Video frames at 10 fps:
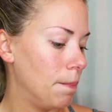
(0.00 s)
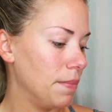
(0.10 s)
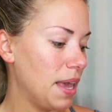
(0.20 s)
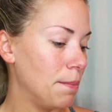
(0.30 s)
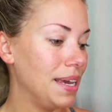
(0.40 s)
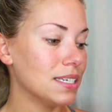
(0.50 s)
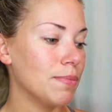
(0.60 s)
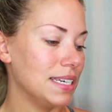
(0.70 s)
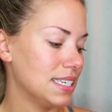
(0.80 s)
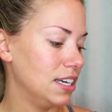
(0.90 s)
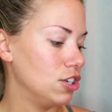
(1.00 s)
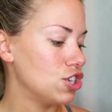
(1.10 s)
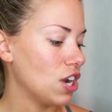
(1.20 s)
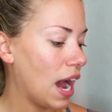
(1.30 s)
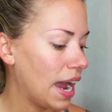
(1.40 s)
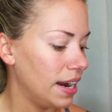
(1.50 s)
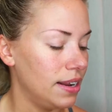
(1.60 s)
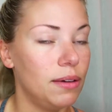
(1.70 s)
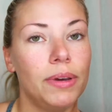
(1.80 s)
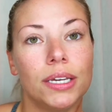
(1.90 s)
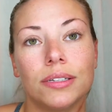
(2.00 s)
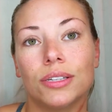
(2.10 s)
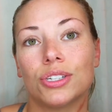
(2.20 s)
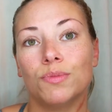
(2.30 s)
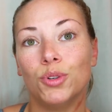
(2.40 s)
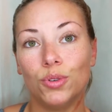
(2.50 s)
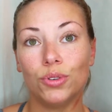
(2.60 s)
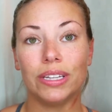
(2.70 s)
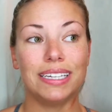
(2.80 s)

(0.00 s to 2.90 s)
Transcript: It makes my skin shine. It makes it smooth.